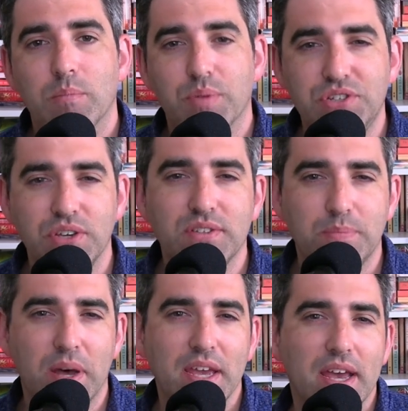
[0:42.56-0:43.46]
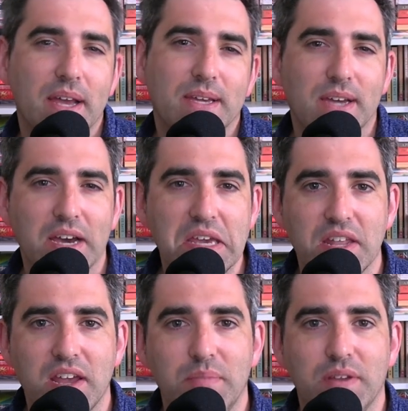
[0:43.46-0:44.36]
produced by a guy
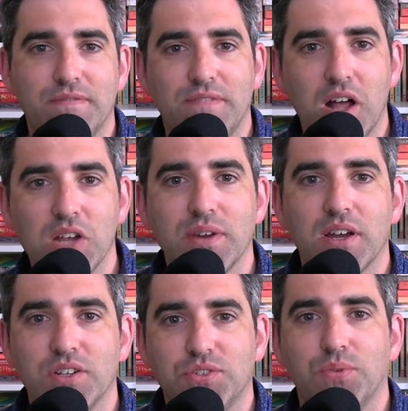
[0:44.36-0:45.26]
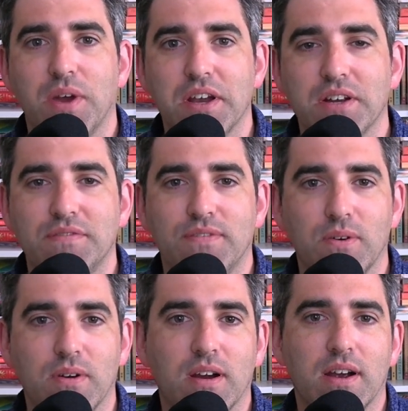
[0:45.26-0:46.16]
that I've been following on Twitter
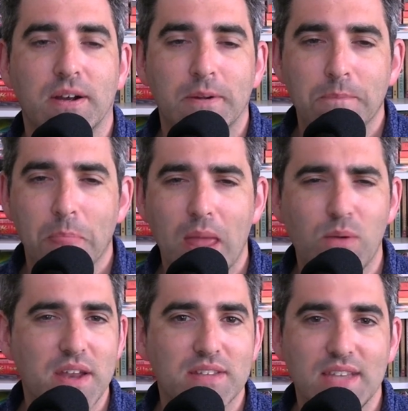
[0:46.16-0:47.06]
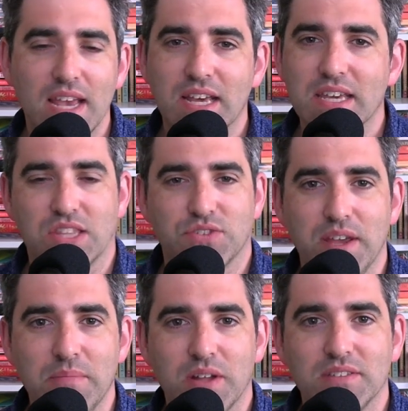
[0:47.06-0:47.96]
for, I want to say, like
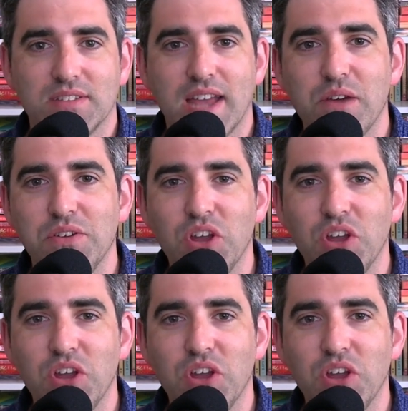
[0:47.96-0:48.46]
3 months now.